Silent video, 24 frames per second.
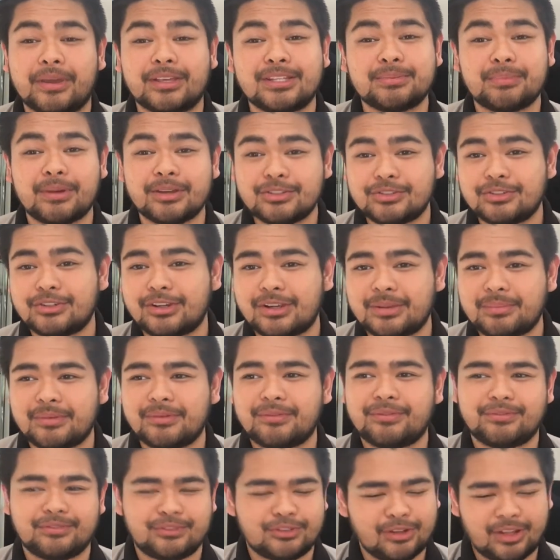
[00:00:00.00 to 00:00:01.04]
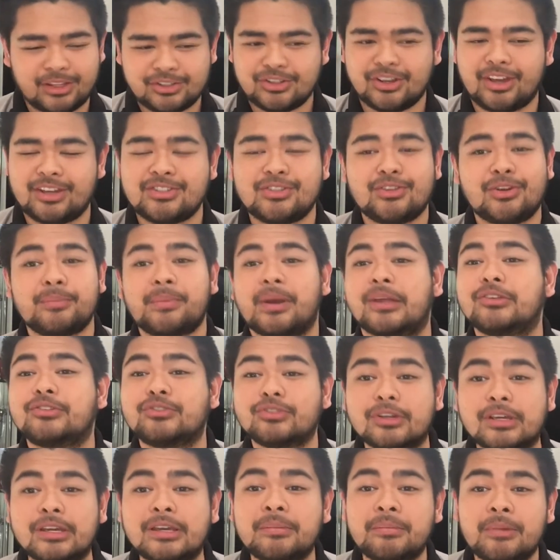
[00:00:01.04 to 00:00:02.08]
because my dream, if to let you guys know, my
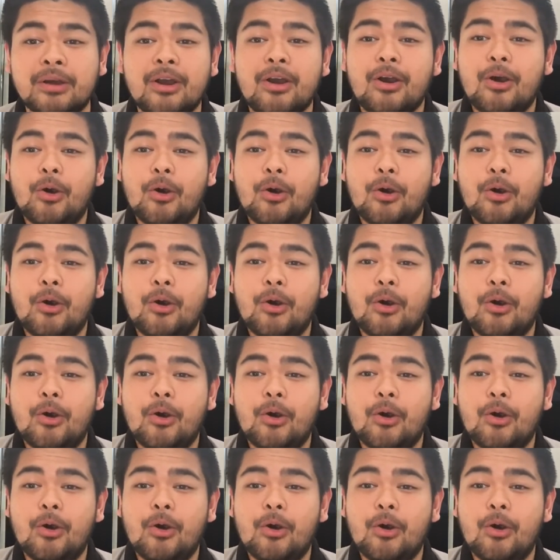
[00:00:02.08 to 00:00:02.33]
dream